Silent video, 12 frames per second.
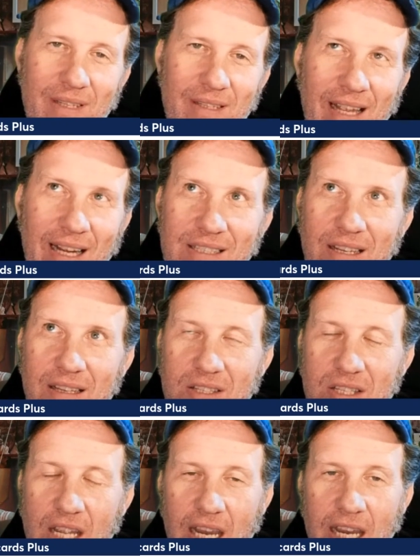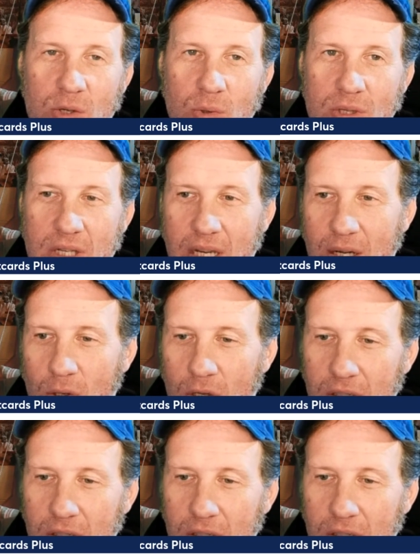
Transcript: next to the stage was like all